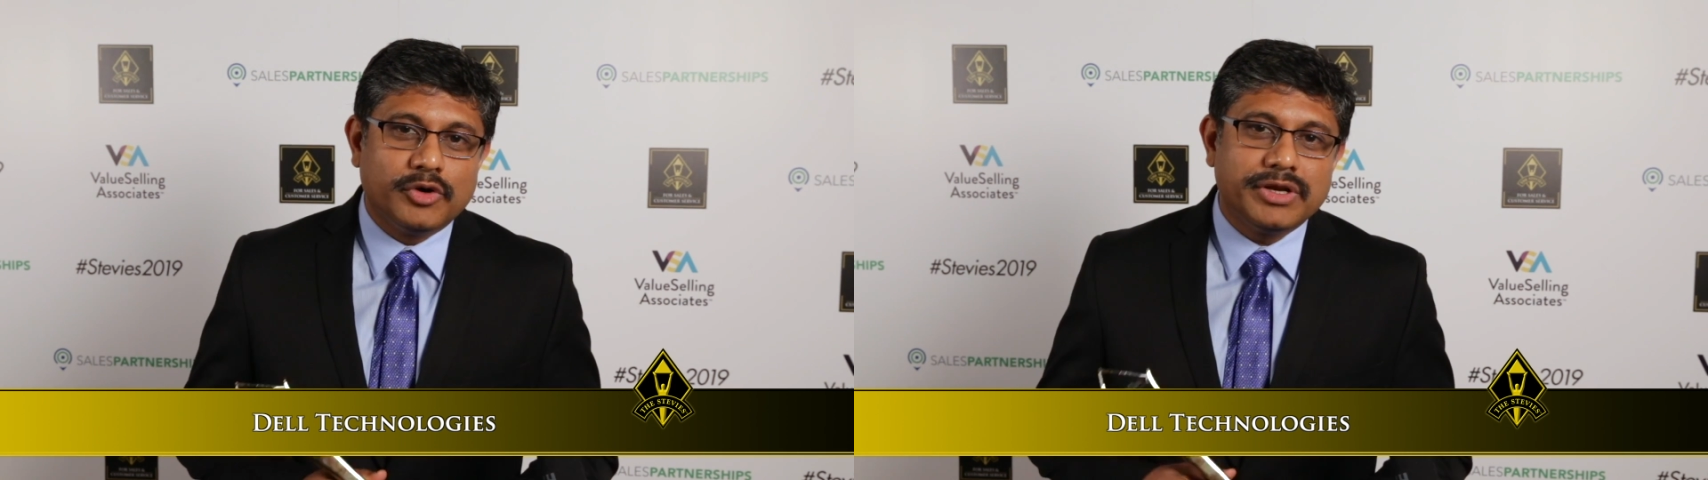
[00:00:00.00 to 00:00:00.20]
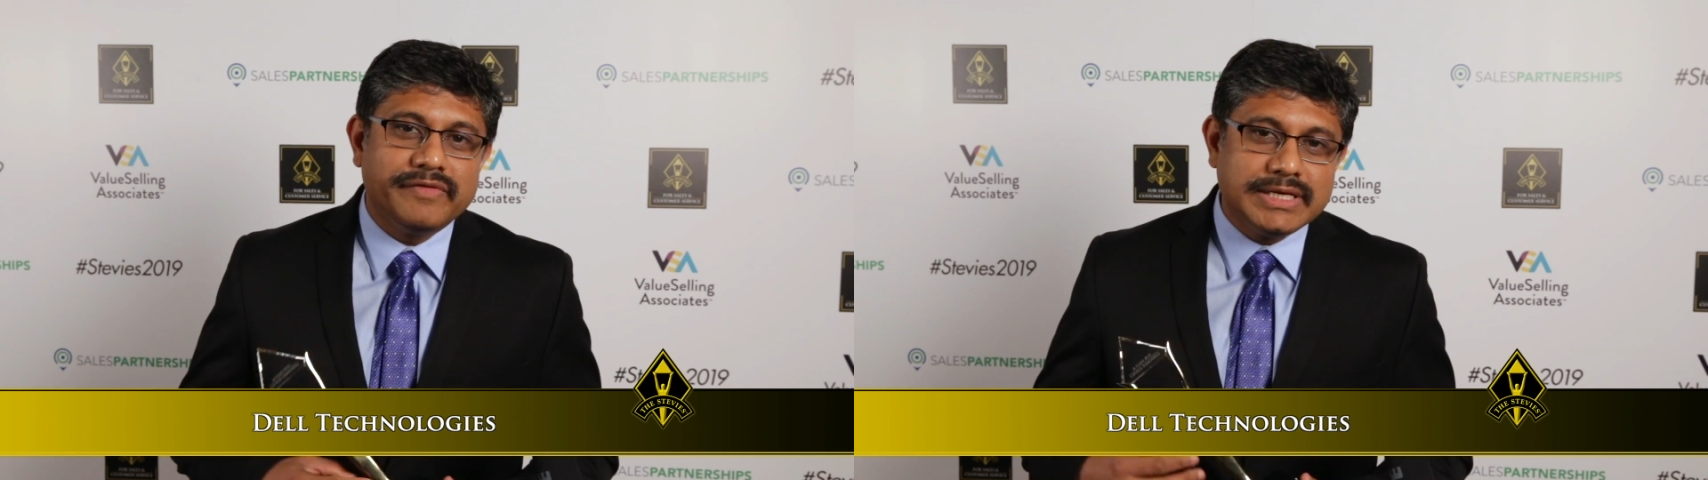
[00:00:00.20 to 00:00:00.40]

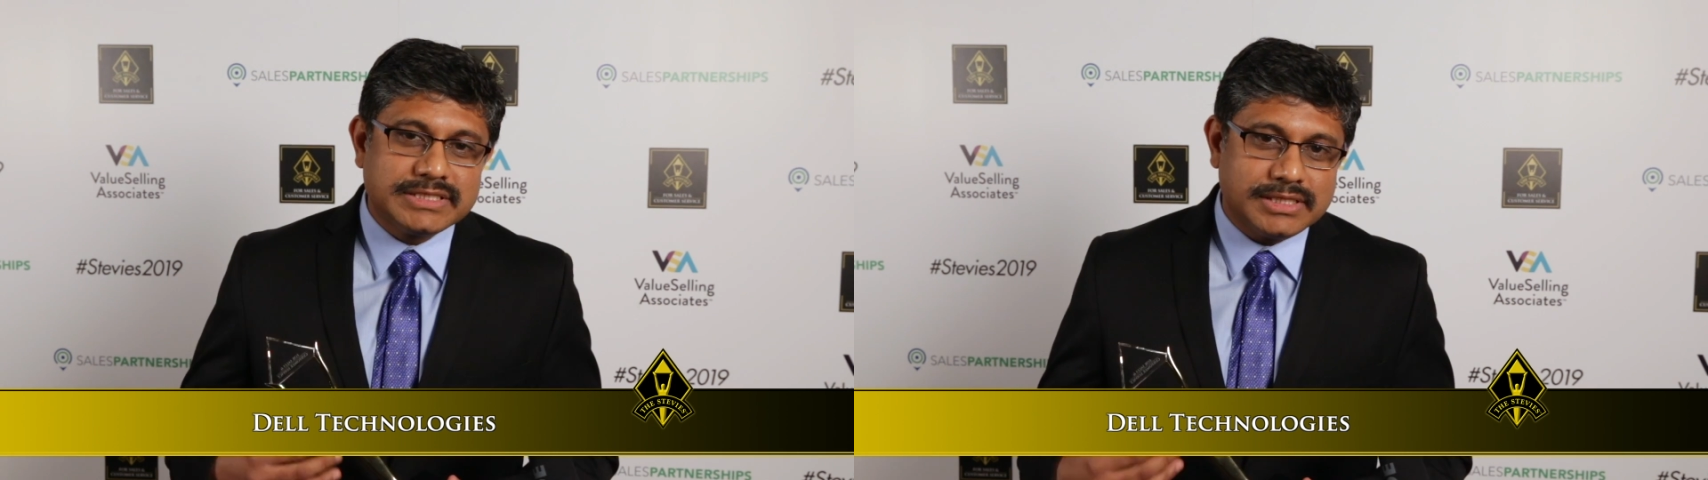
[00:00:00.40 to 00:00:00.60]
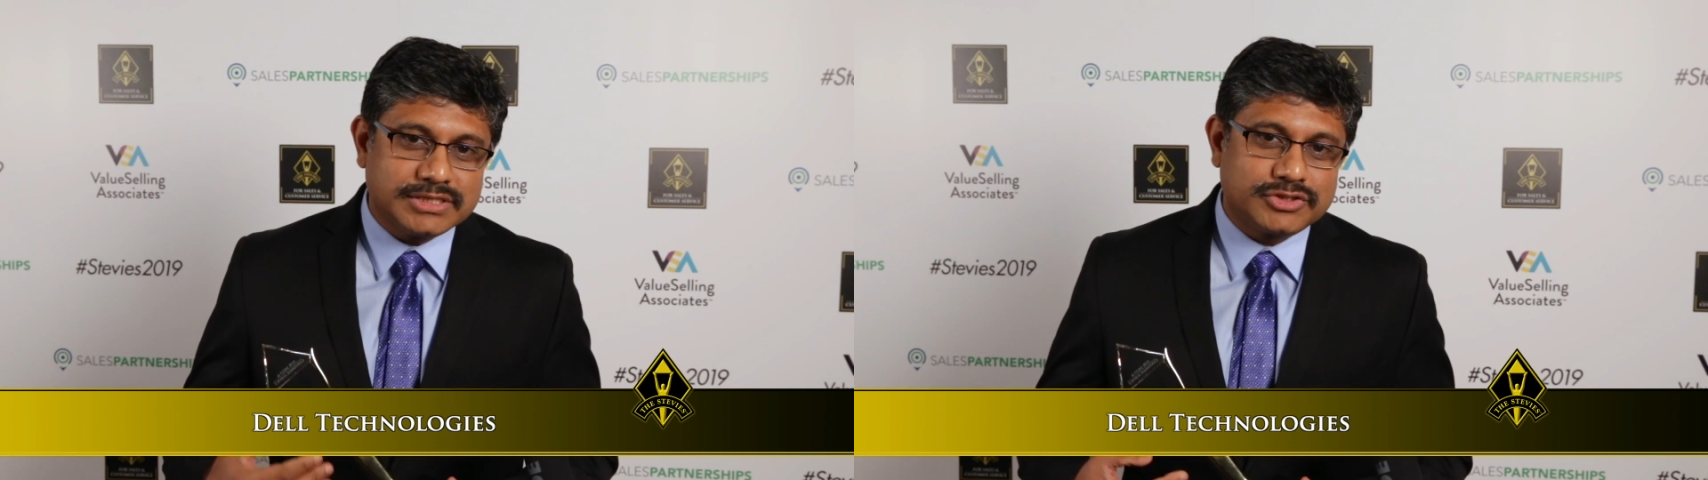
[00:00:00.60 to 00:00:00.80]

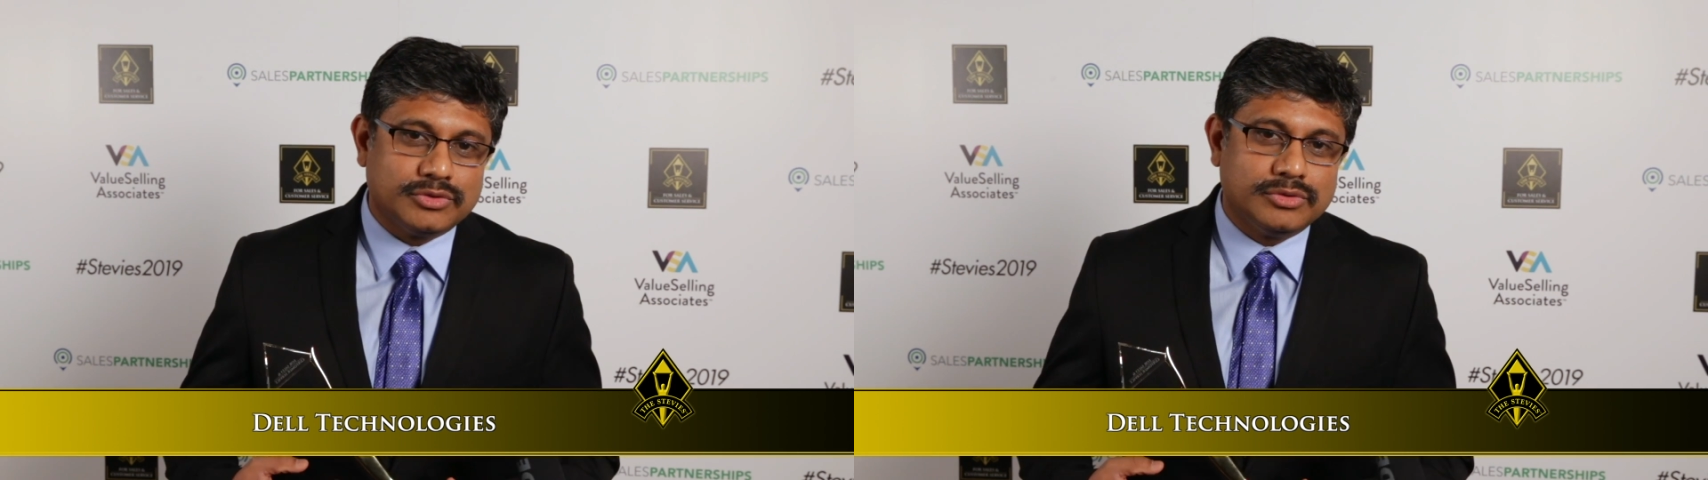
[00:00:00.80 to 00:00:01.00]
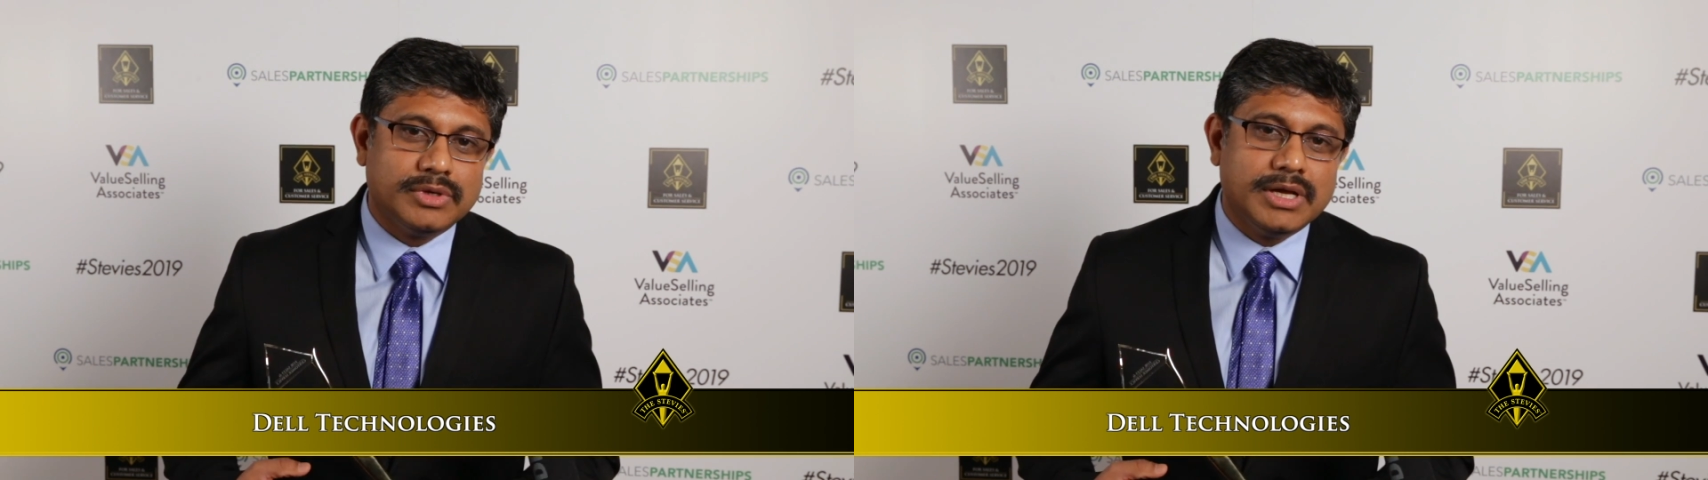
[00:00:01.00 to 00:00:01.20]
motivates us
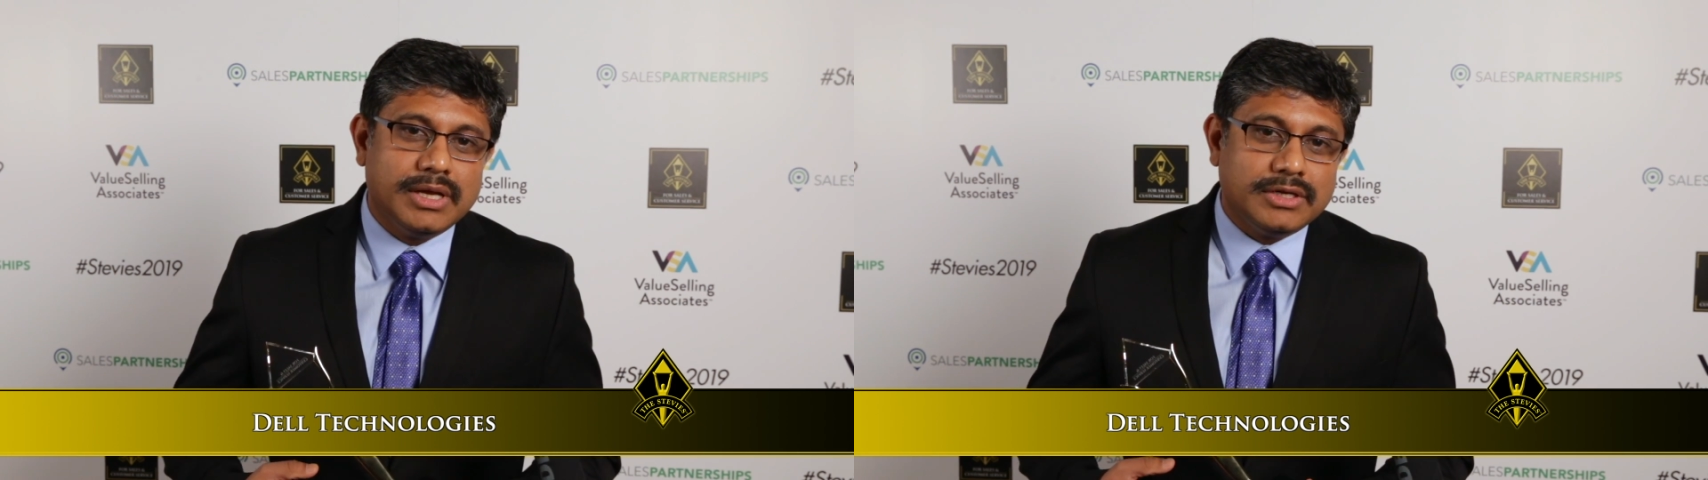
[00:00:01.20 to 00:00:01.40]
to